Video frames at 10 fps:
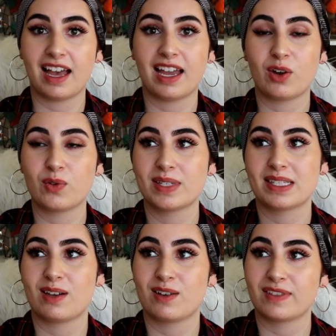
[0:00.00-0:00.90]
I always
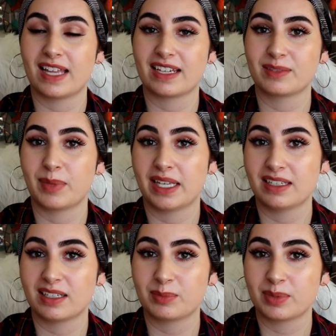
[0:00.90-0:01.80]
love like
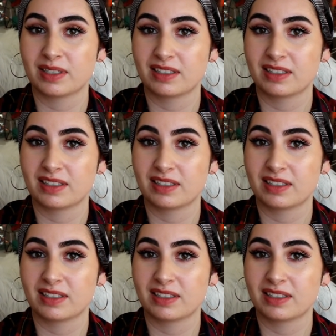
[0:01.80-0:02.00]
makeup